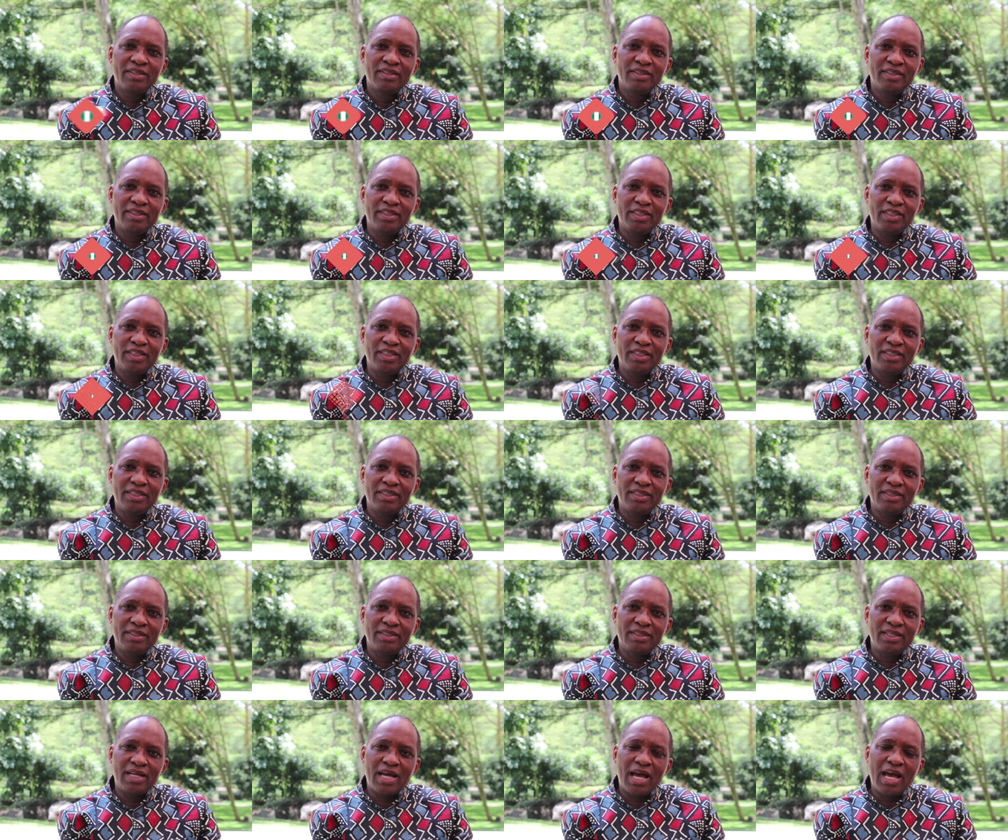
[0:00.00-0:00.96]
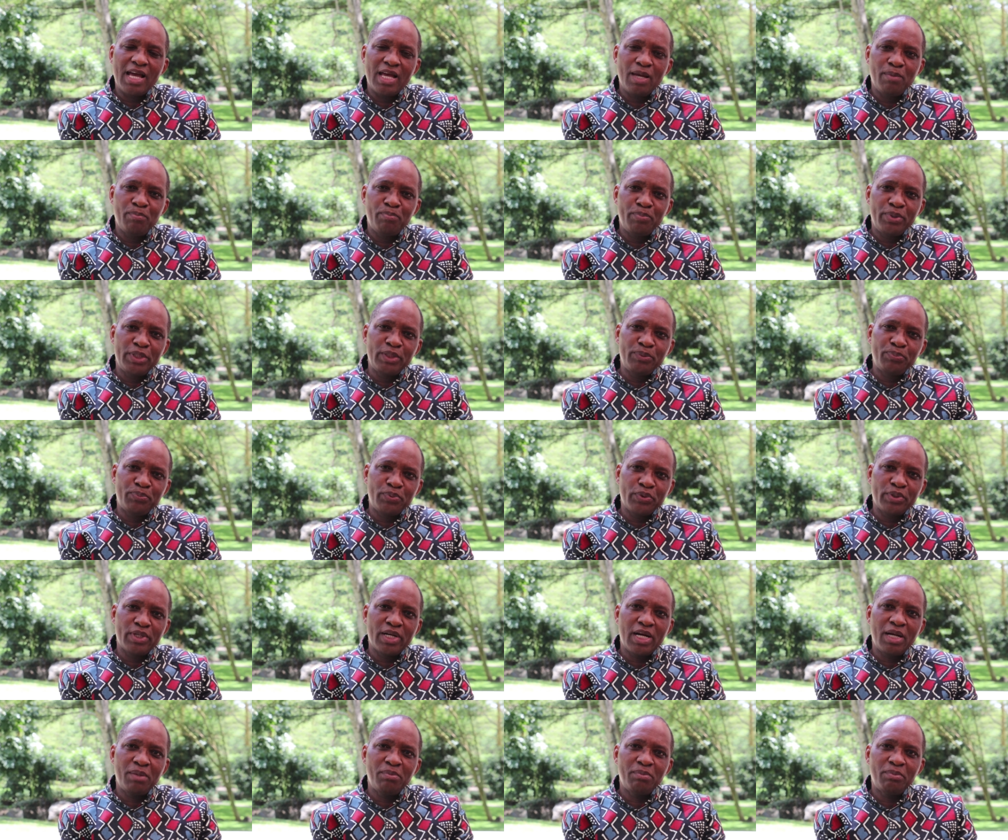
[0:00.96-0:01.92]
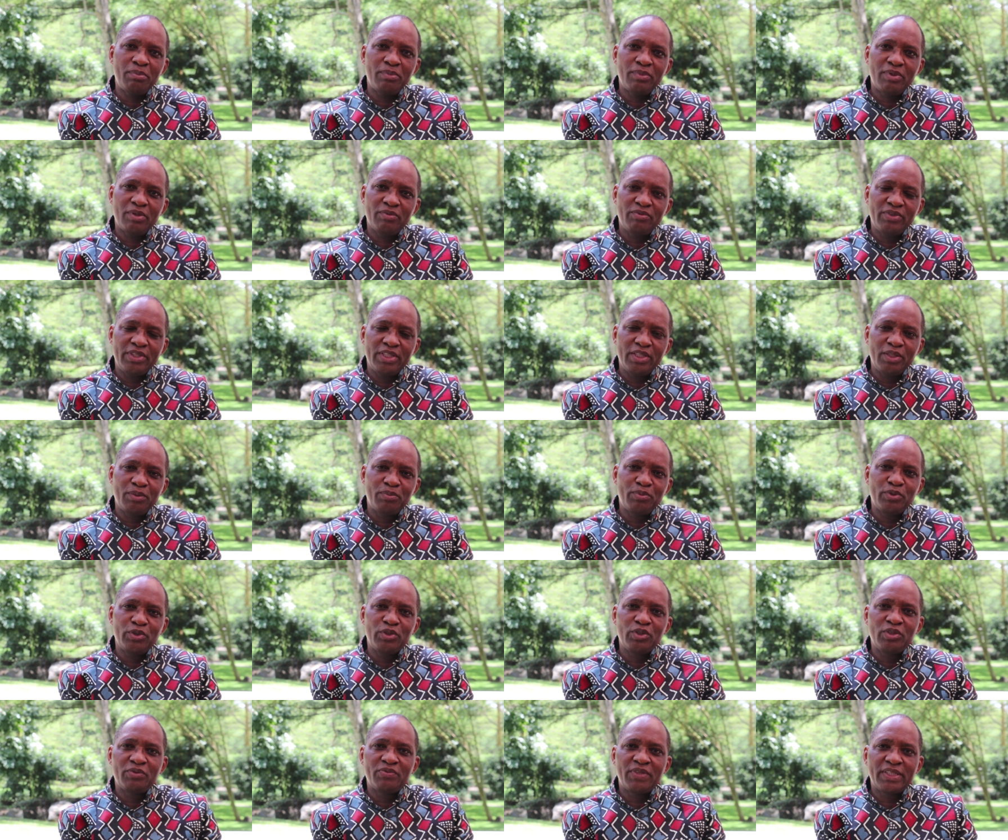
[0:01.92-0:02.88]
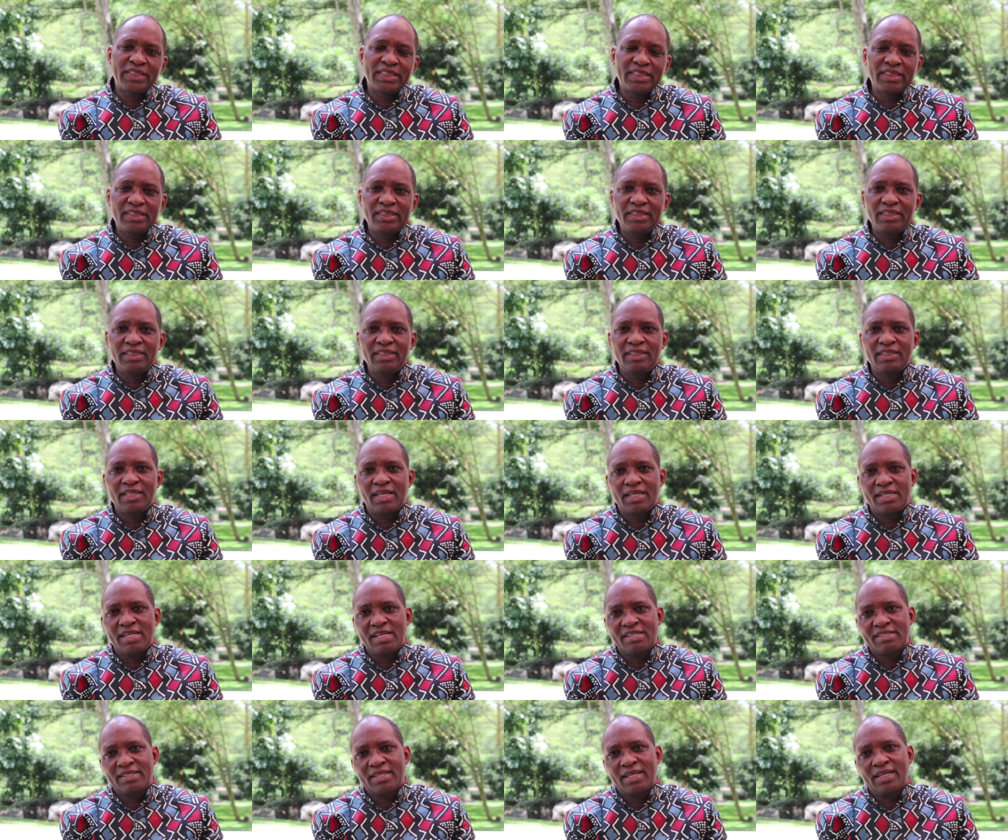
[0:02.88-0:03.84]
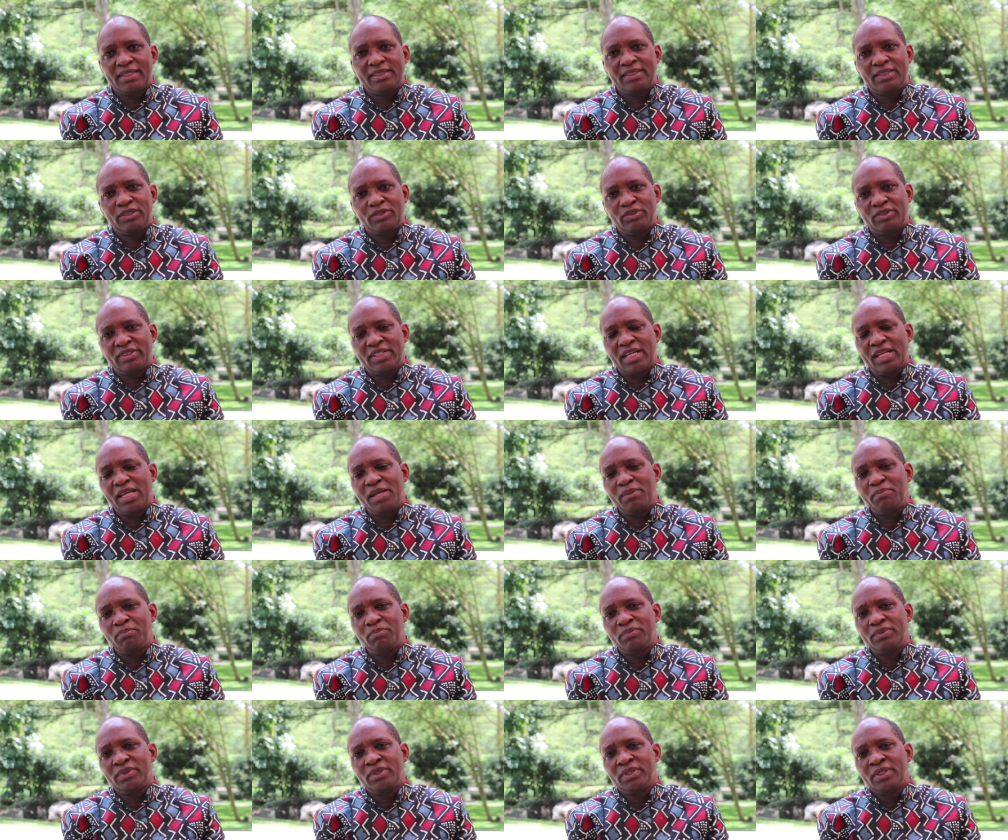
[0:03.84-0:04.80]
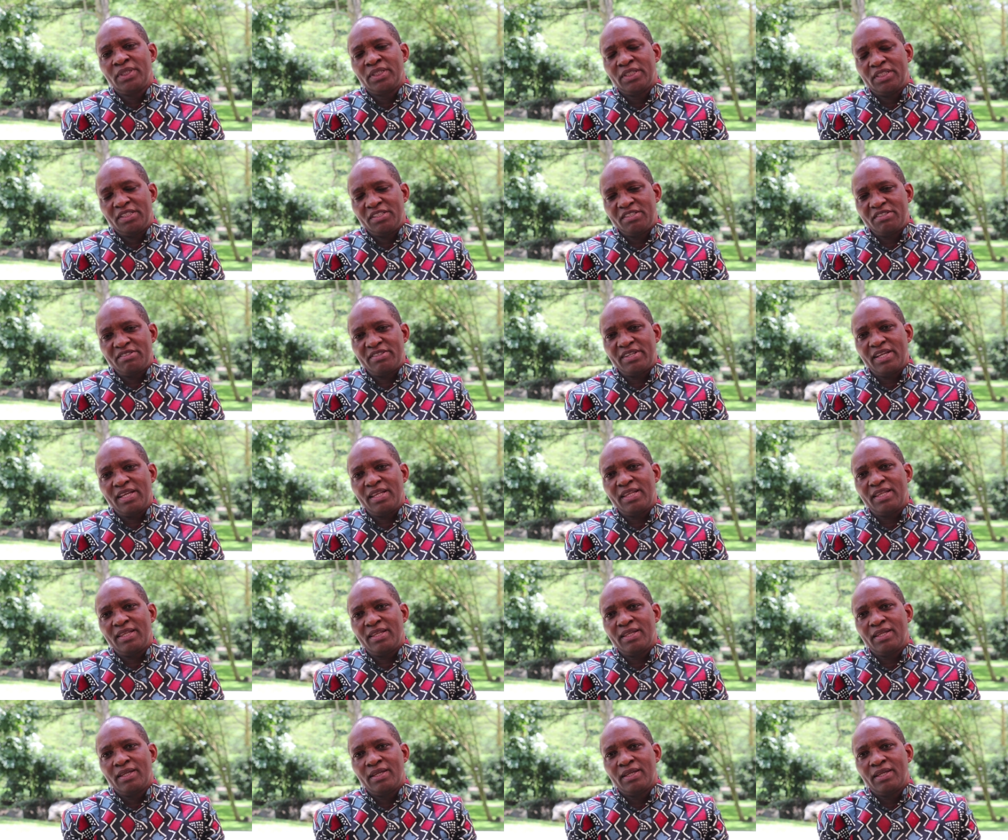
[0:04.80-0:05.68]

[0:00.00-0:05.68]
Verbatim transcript: the IMPH program of the Hebrew University in Hadassah, Jerusalem, Israel.